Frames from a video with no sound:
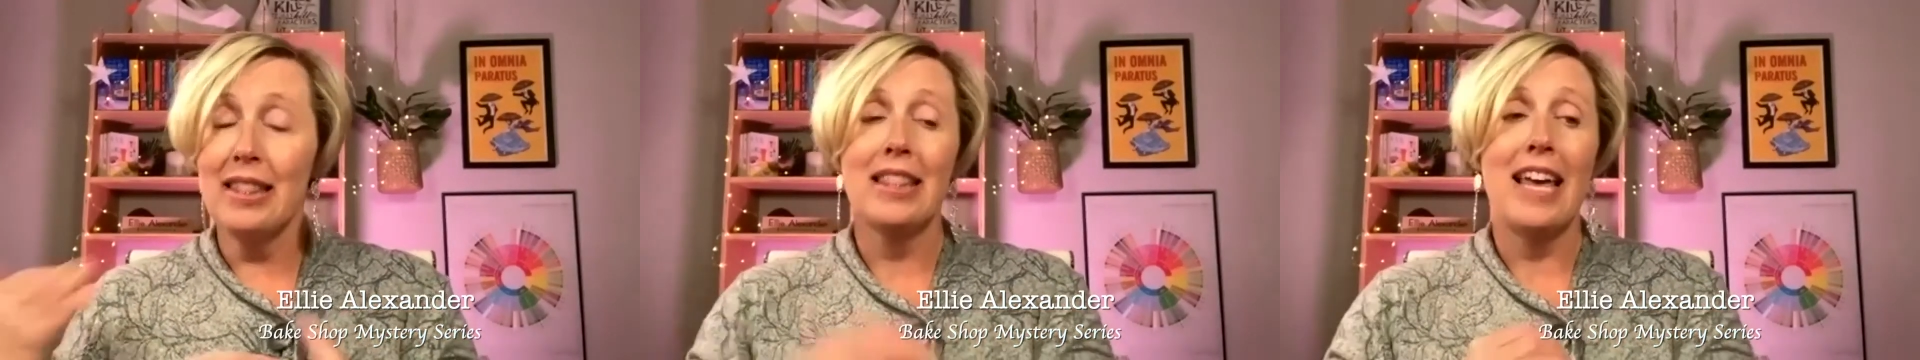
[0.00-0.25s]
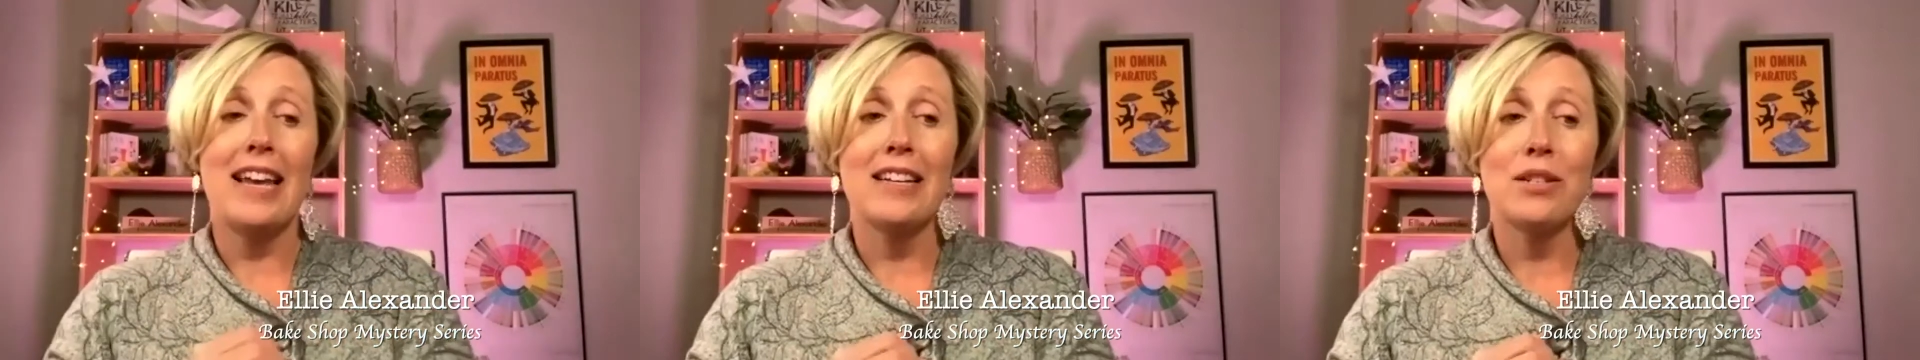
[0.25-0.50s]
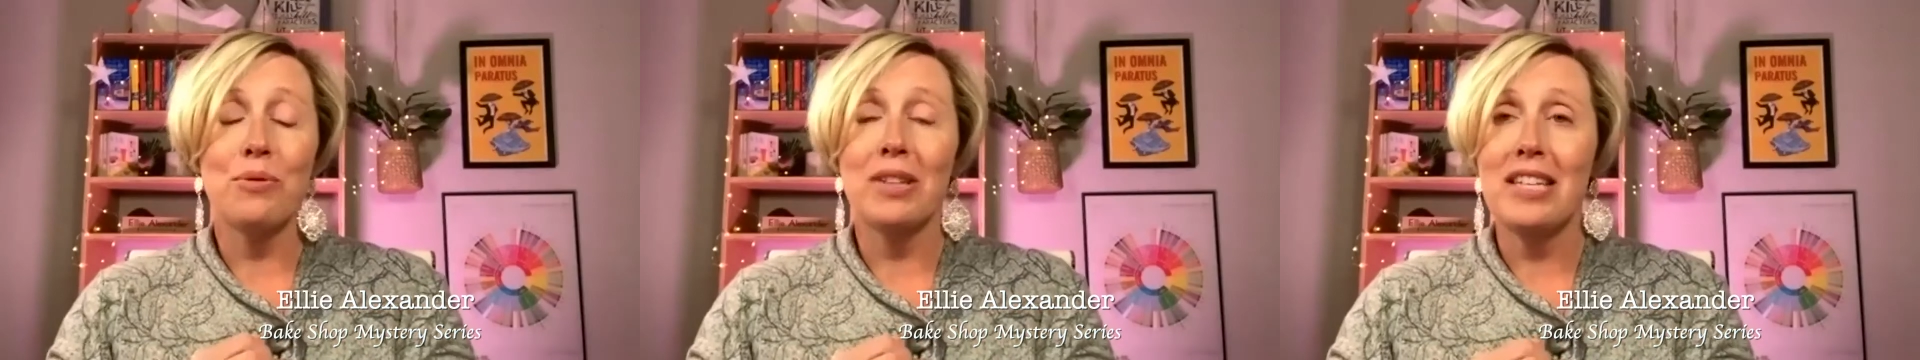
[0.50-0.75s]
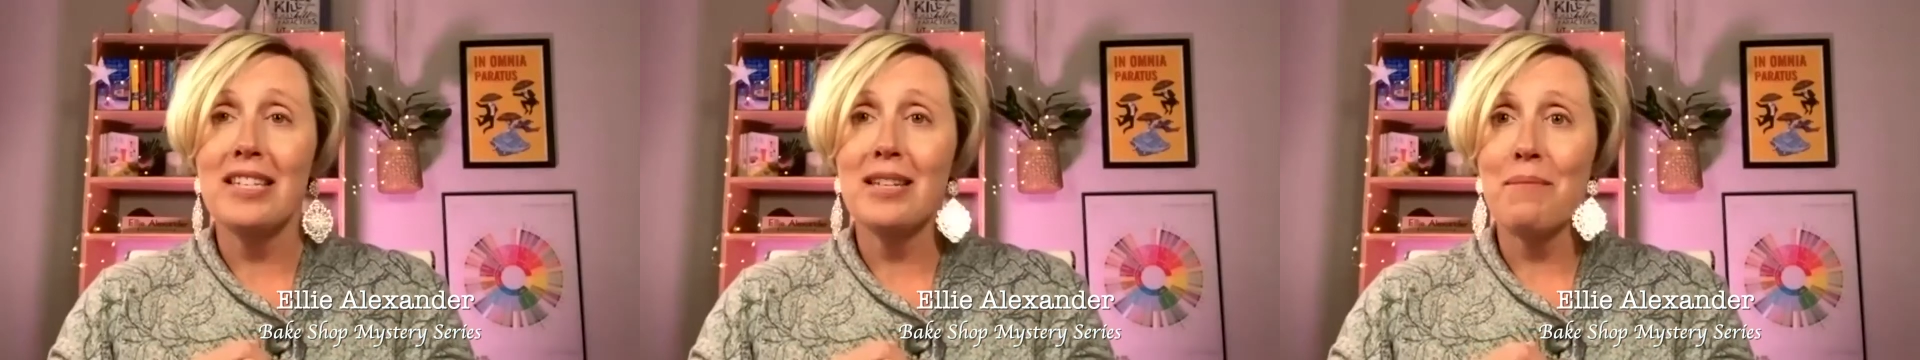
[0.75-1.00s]
latest
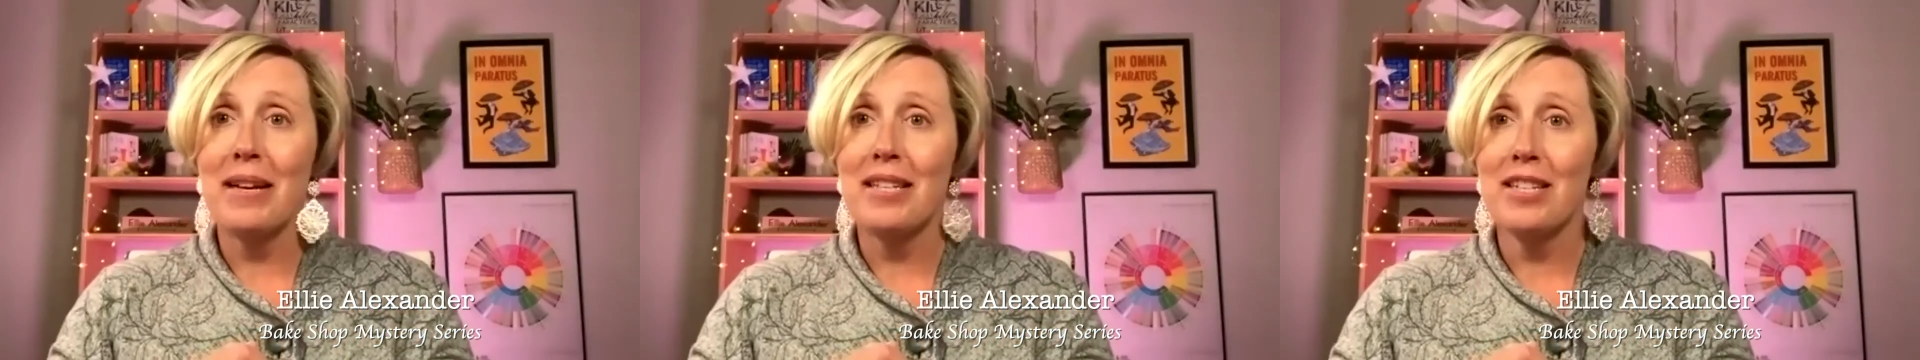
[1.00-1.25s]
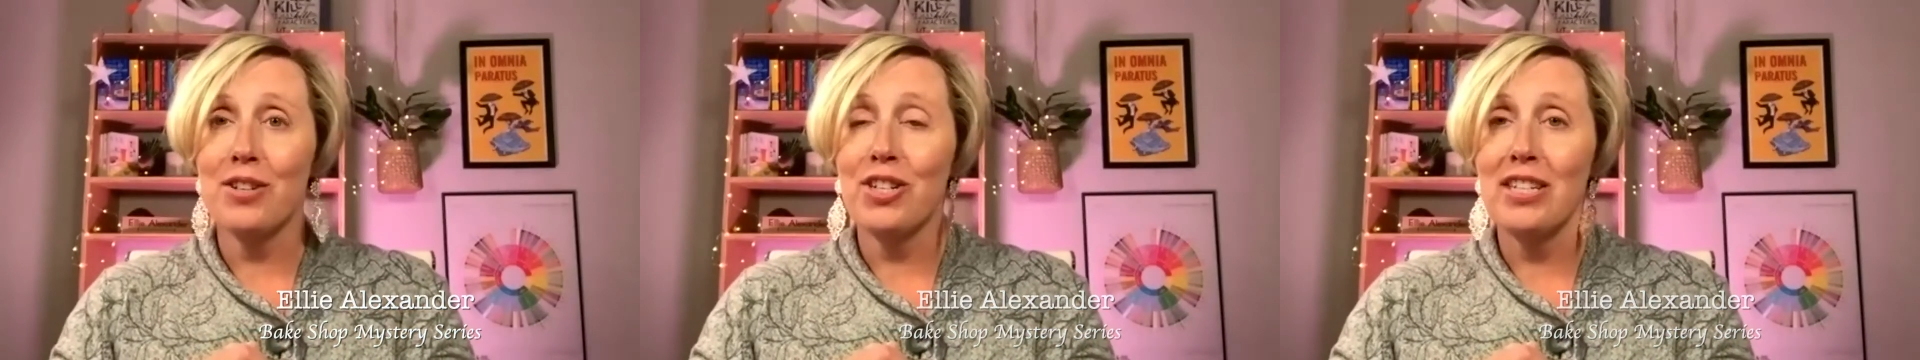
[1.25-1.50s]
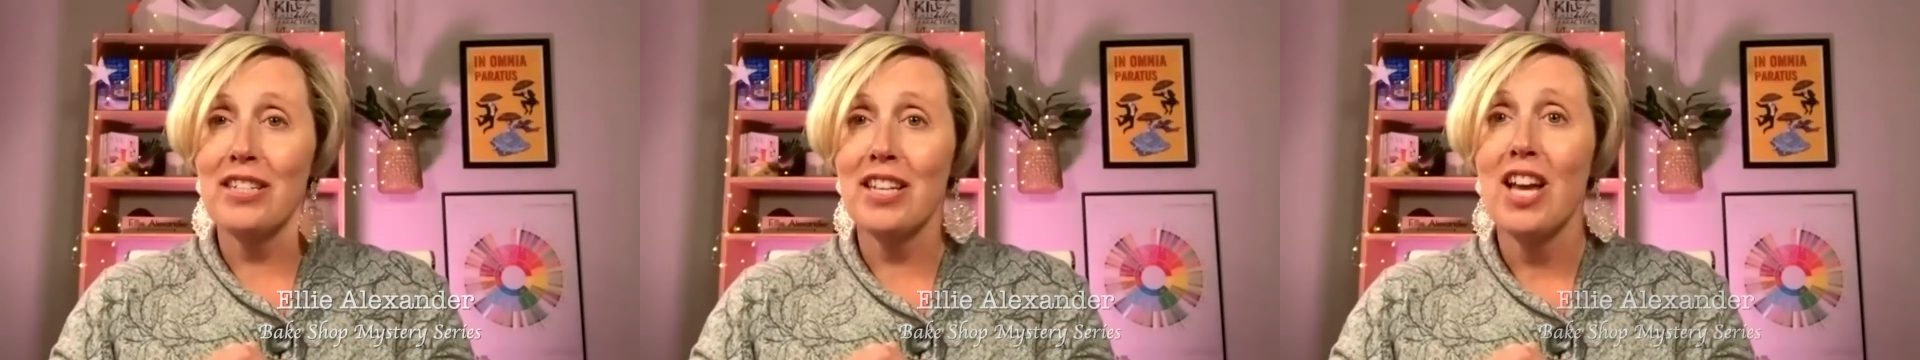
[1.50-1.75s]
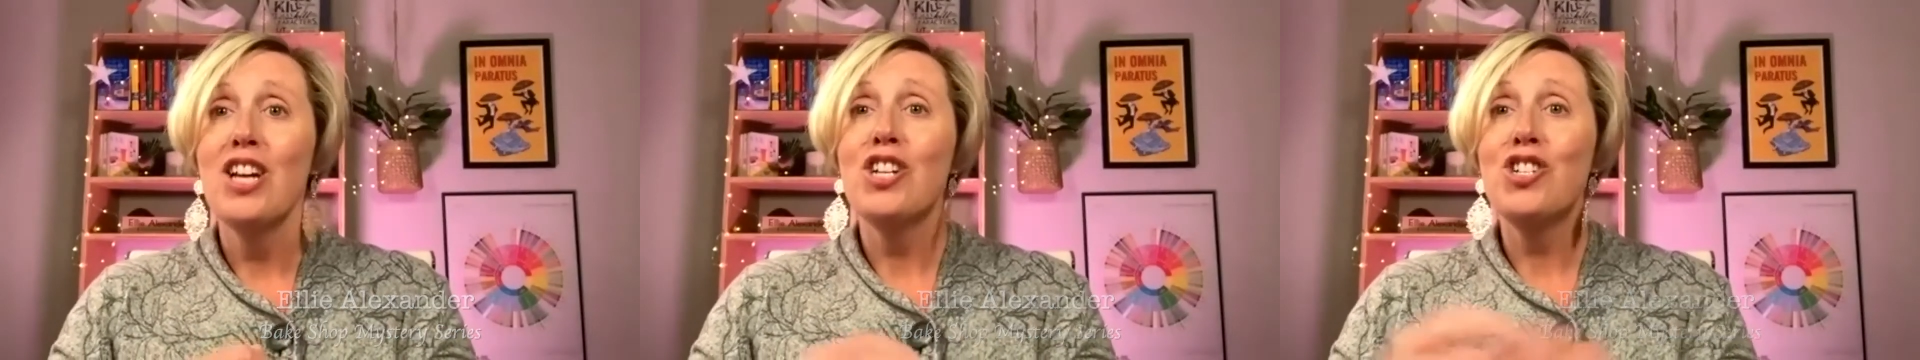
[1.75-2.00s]
release in my series,
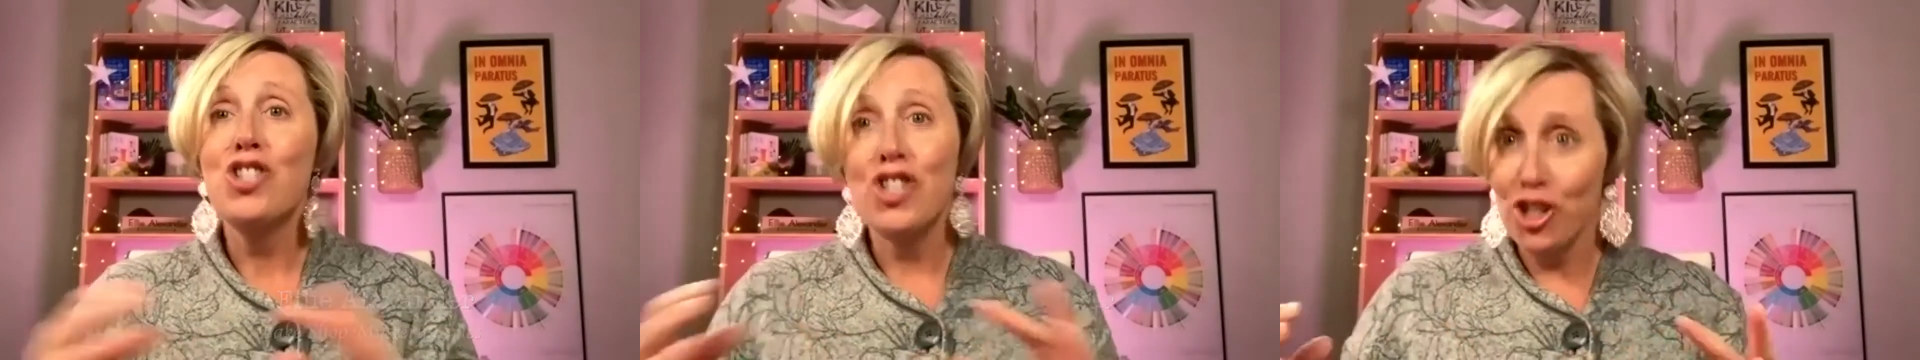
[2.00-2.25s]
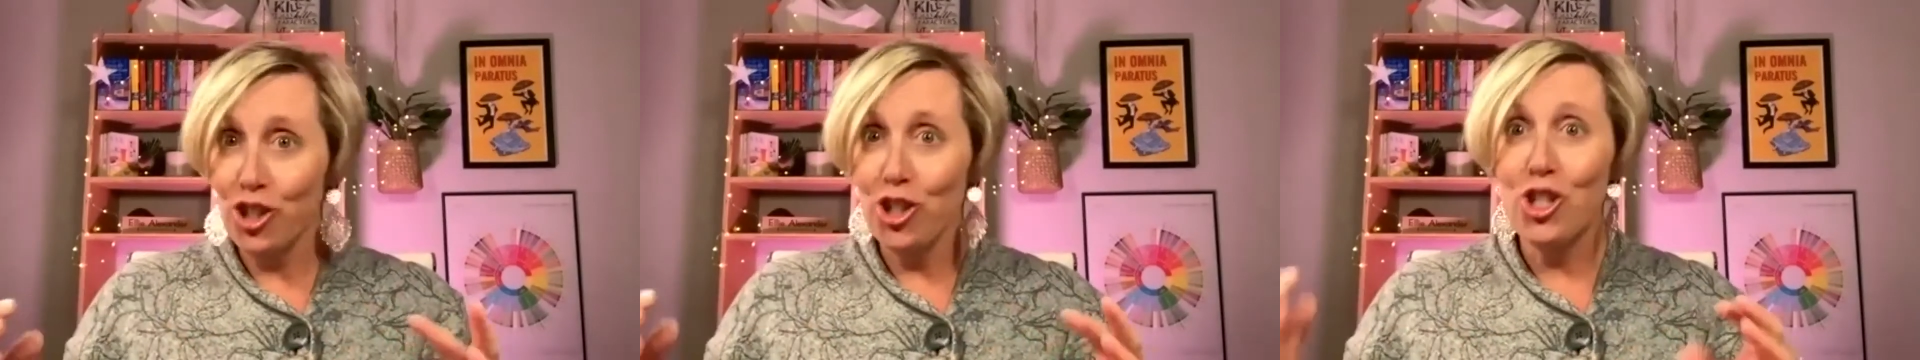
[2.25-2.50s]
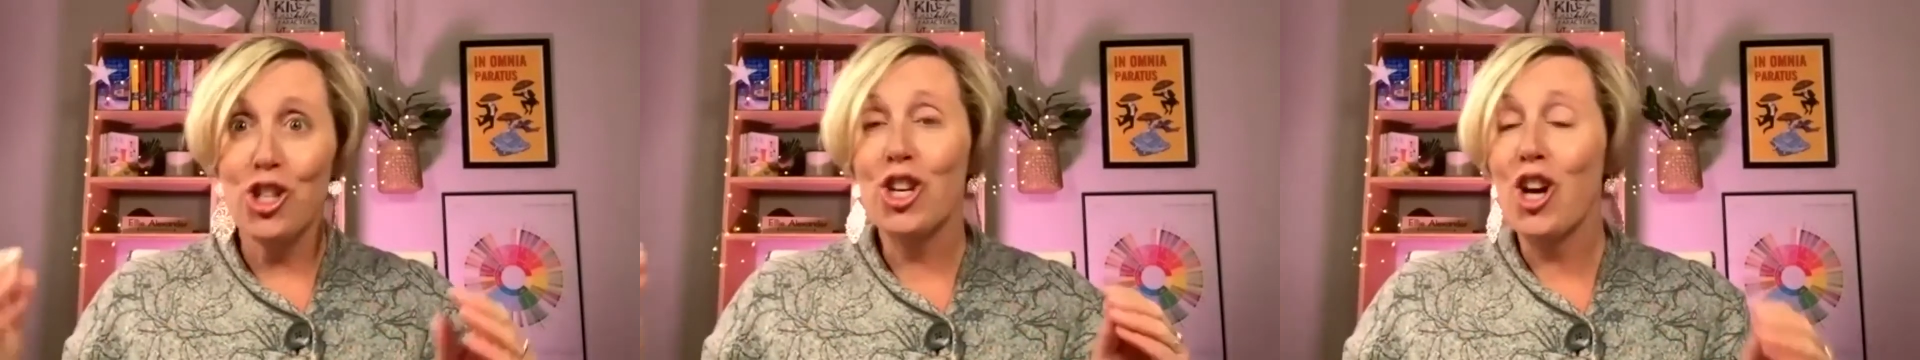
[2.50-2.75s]
Chilled to the